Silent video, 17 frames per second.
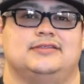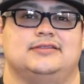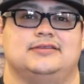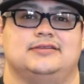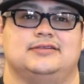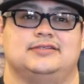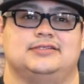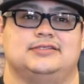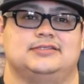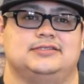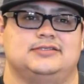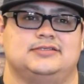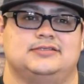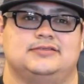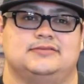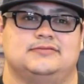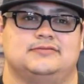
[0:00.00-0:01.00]

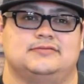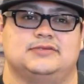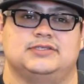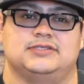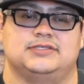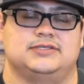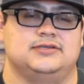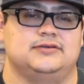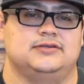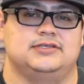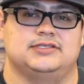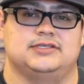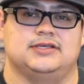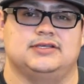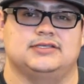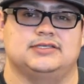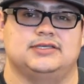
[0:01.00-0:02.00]
The students
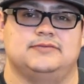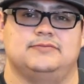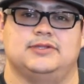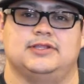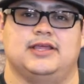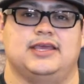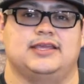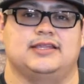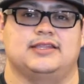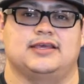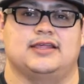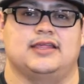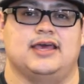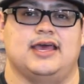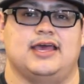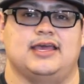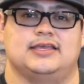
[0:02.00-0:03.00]
all seem to like the
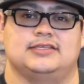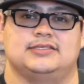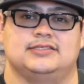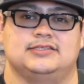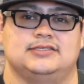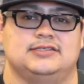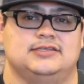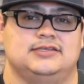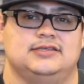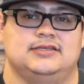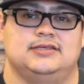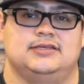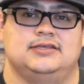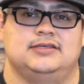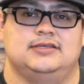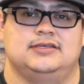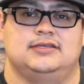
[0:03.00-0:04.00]
class.
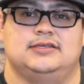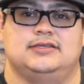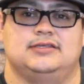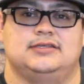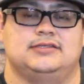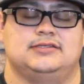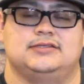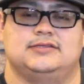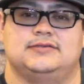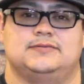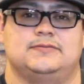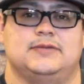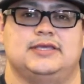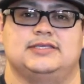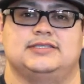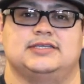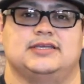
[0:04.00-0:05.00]
It's
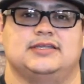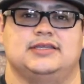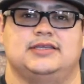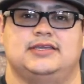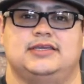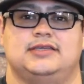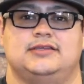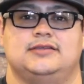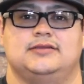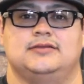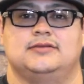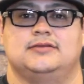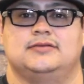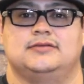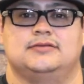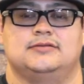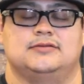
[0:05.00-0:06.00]
basically
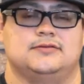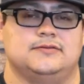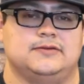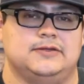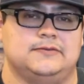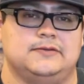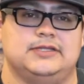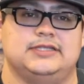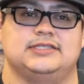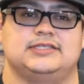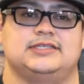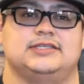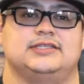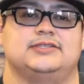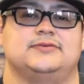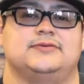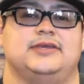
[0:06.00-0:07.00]
a win-win
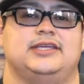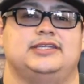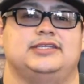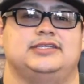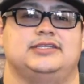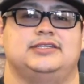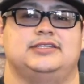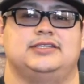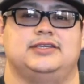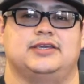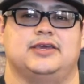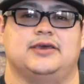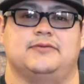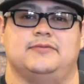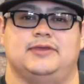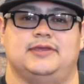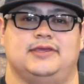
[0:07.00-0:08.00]
situation. You
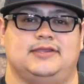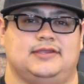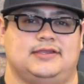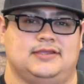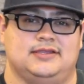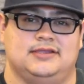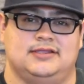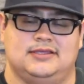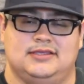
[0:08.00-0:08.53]
come in,